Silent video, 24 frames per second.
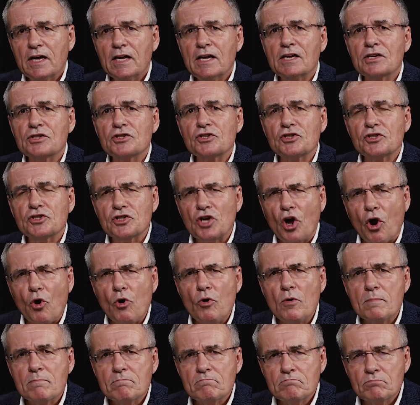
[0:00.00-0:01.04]
is
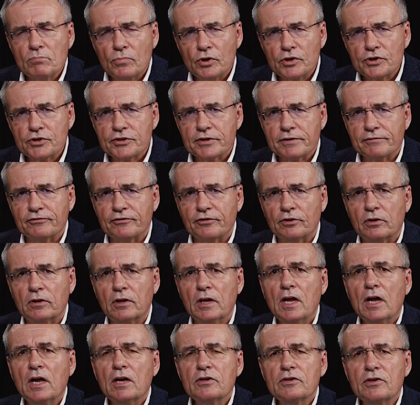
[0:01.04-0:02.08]
so merciful